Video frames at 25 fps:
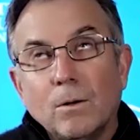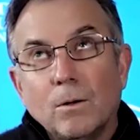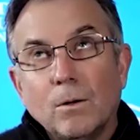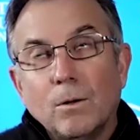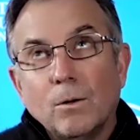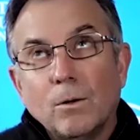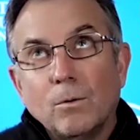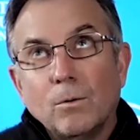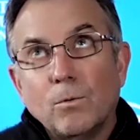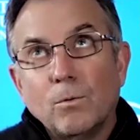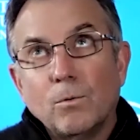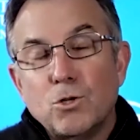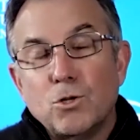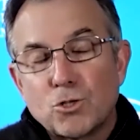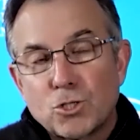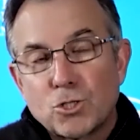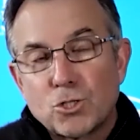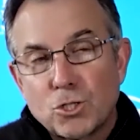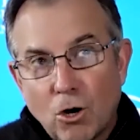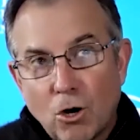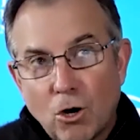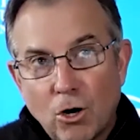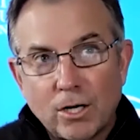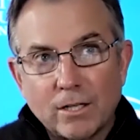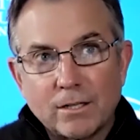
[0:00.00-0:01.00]
when you
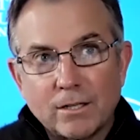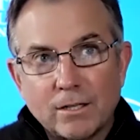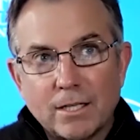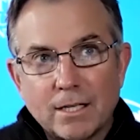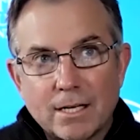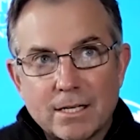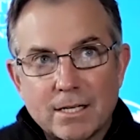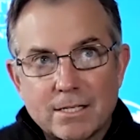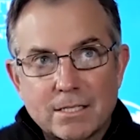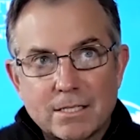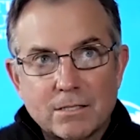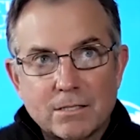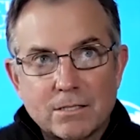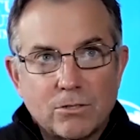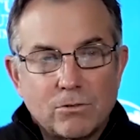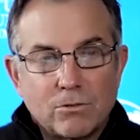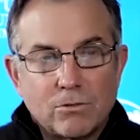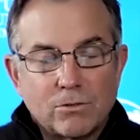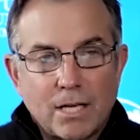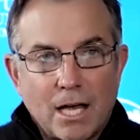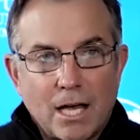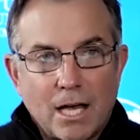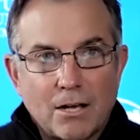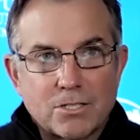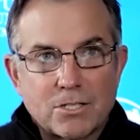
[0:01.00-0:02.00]
started this in
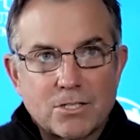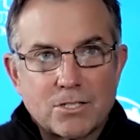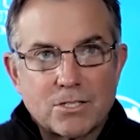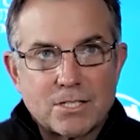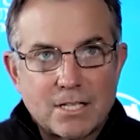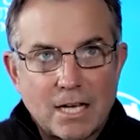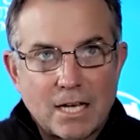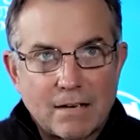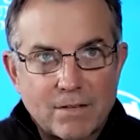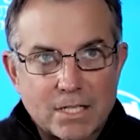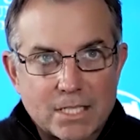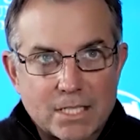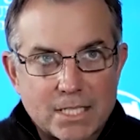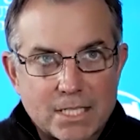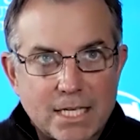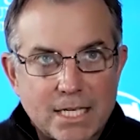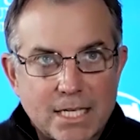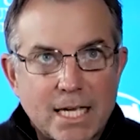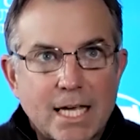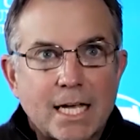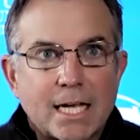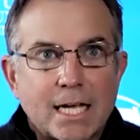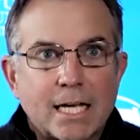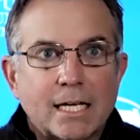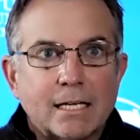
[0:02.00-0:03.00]

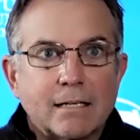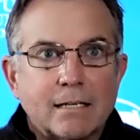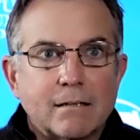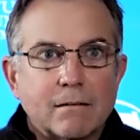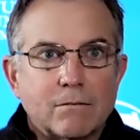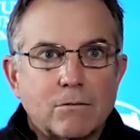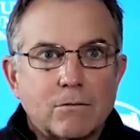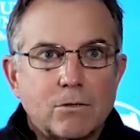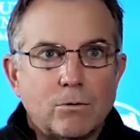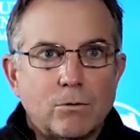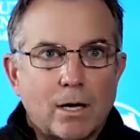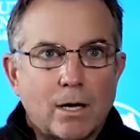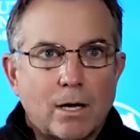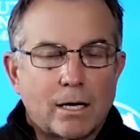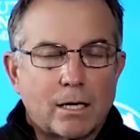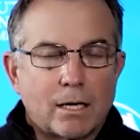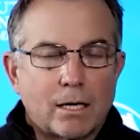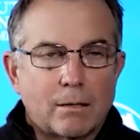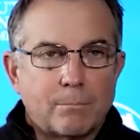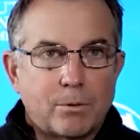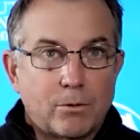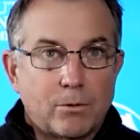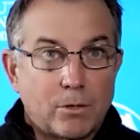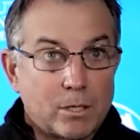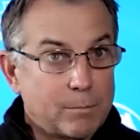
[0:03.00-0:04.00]
2017, you had a
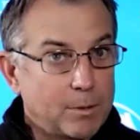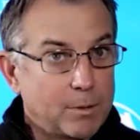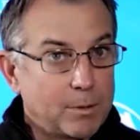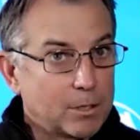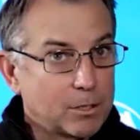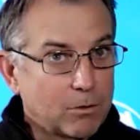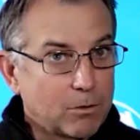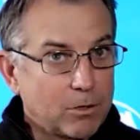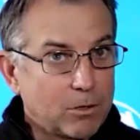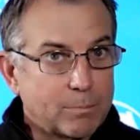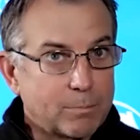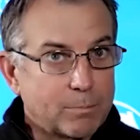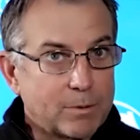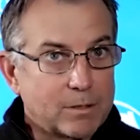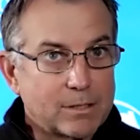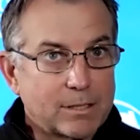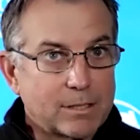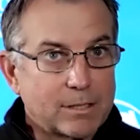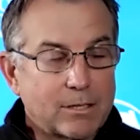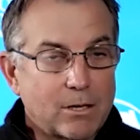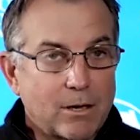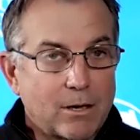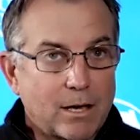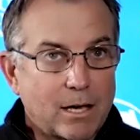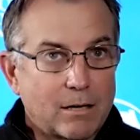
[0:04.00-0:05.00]
pretty big group.
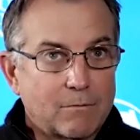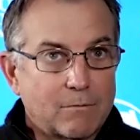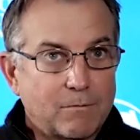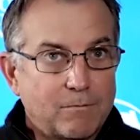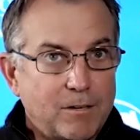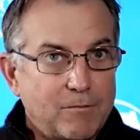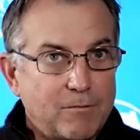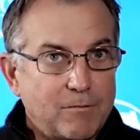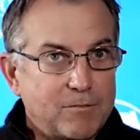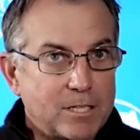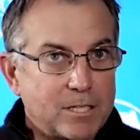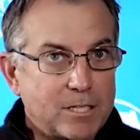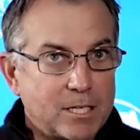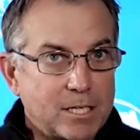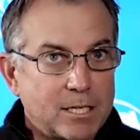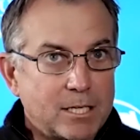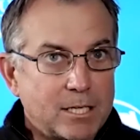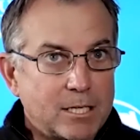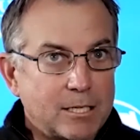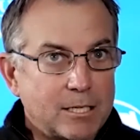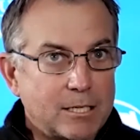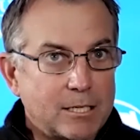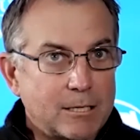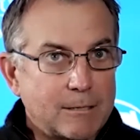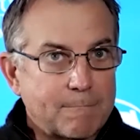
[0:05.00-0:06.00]
You had
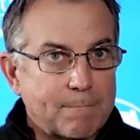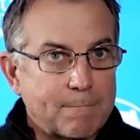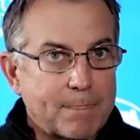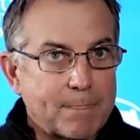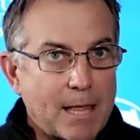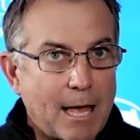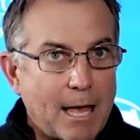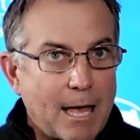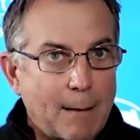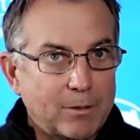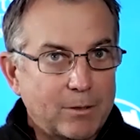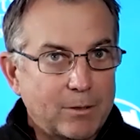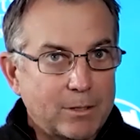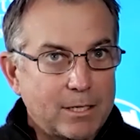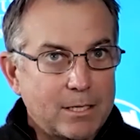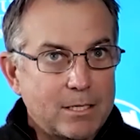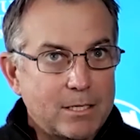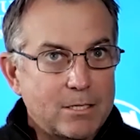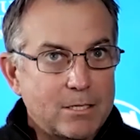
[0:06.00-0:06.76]
50 applicants.